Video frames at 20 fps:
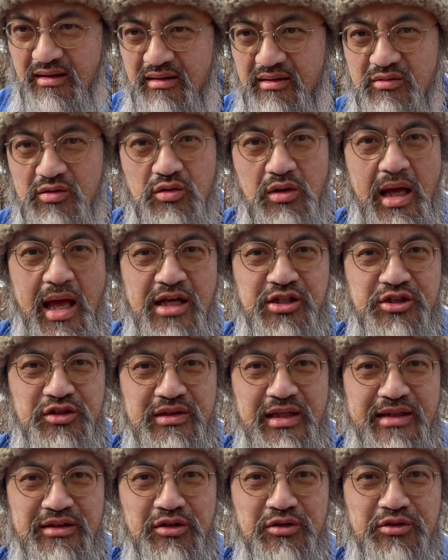Well,
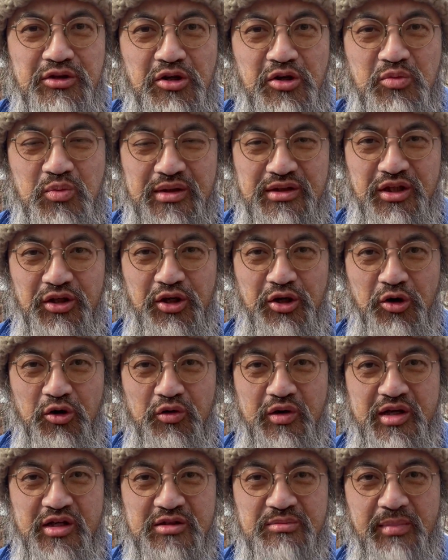actually, I don't know what the
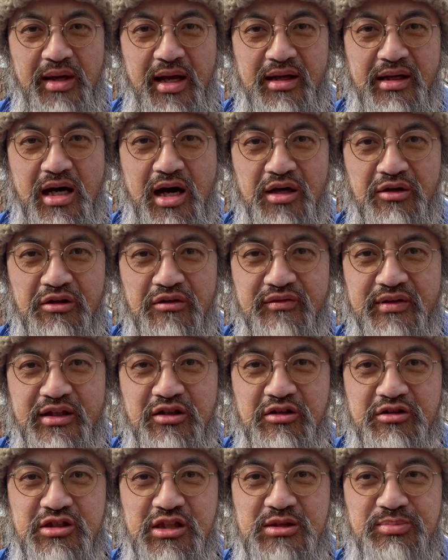curry is made out of.
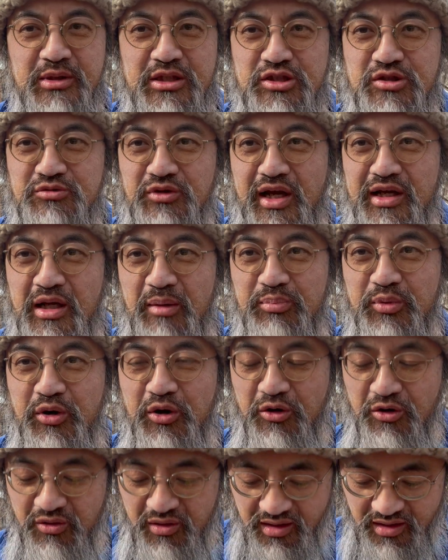It could just be straight up
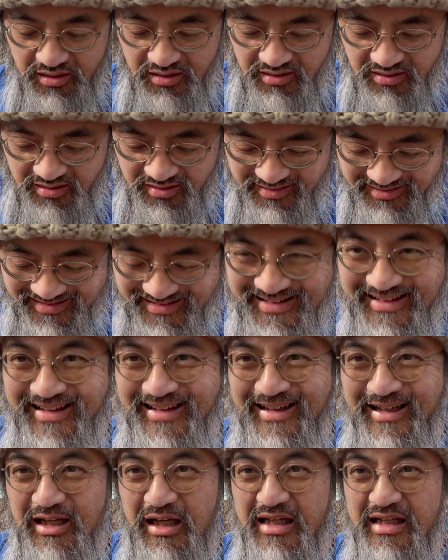curry.
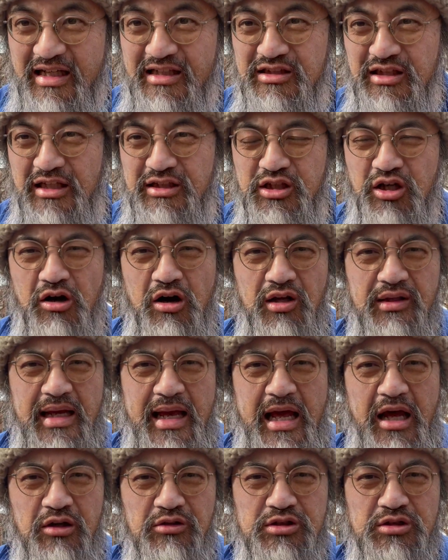It's called
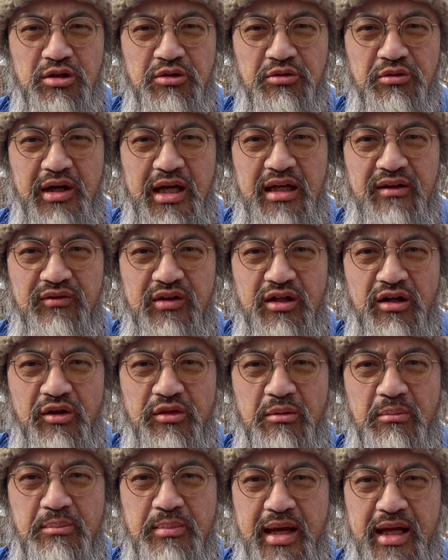house gravy
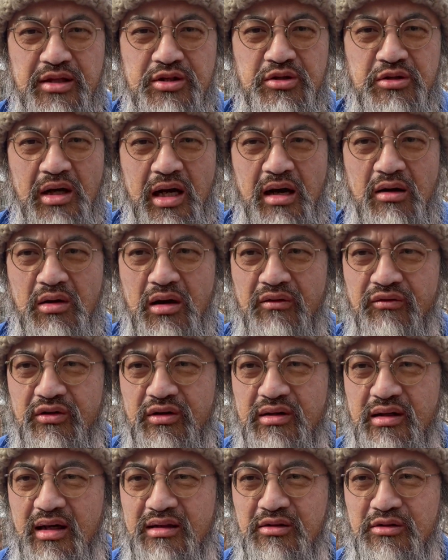on the menu,
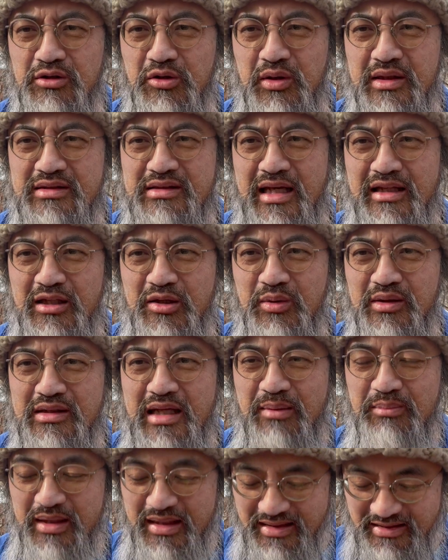however. I don't know exactly what
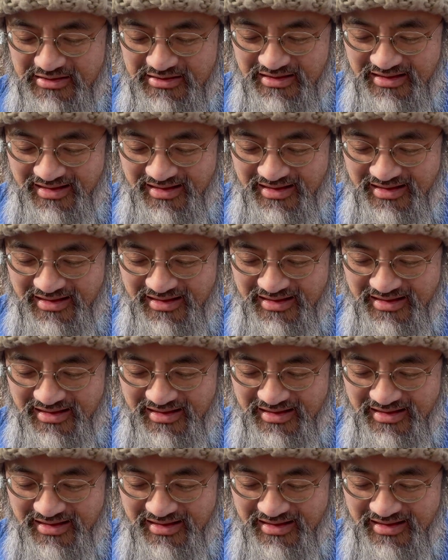that means.